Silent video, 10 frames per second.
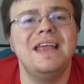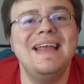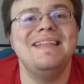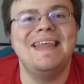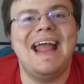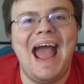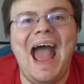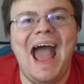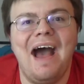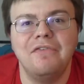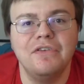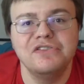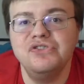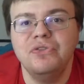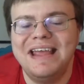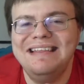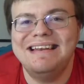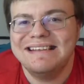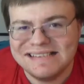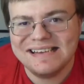heat they have. It's the only heat
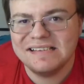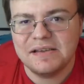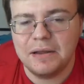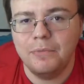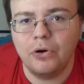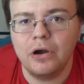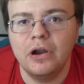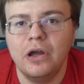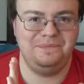that exists anymore.